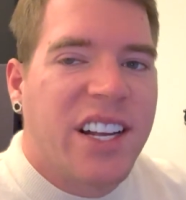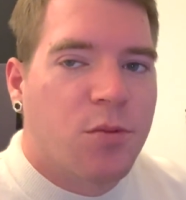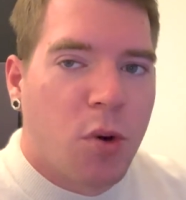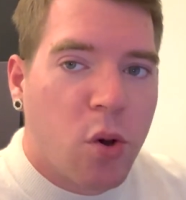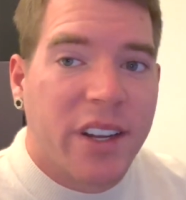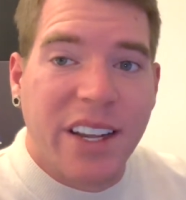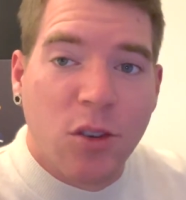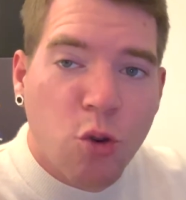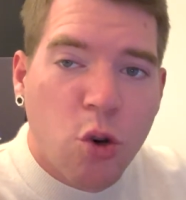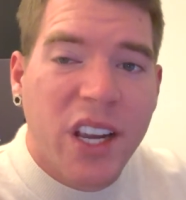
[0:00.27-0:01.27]
has broken a
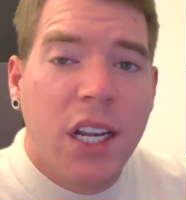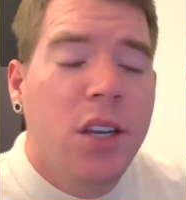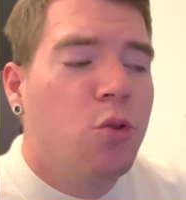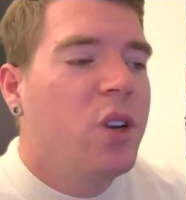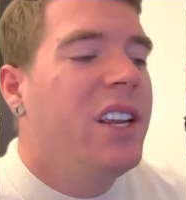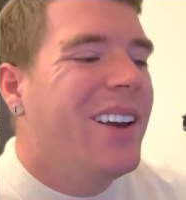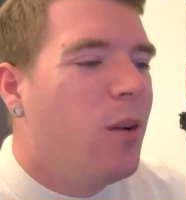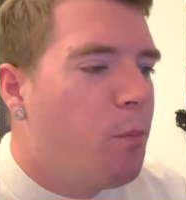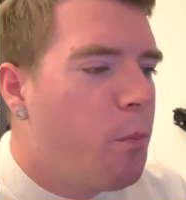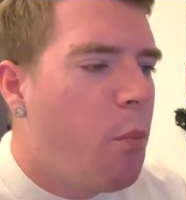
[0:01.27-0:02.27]
really, really
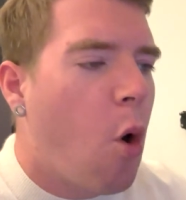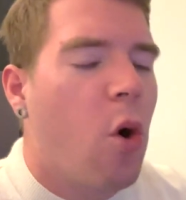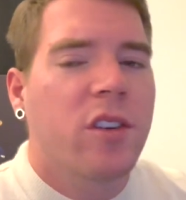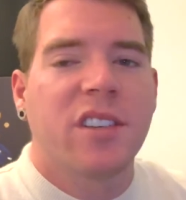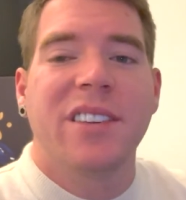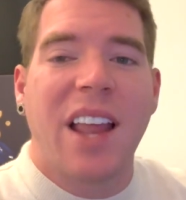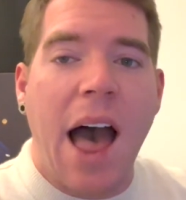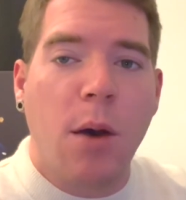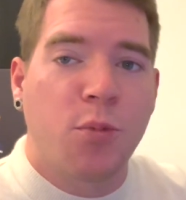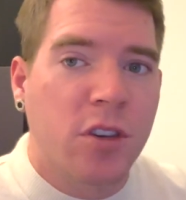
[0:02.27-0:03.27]
important
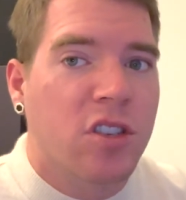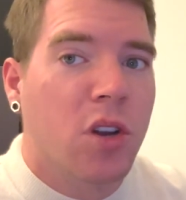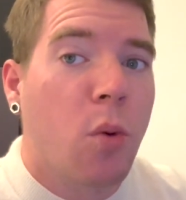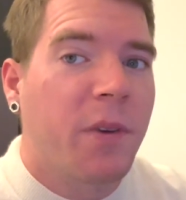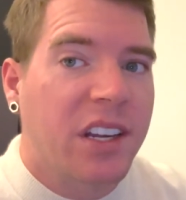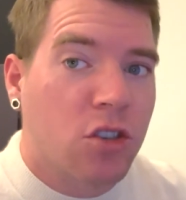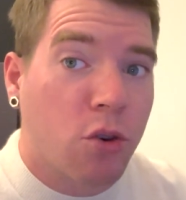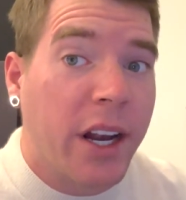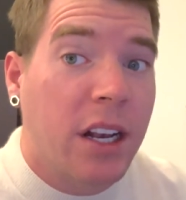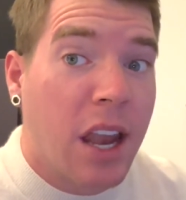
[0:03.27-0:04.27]
upward sloping trend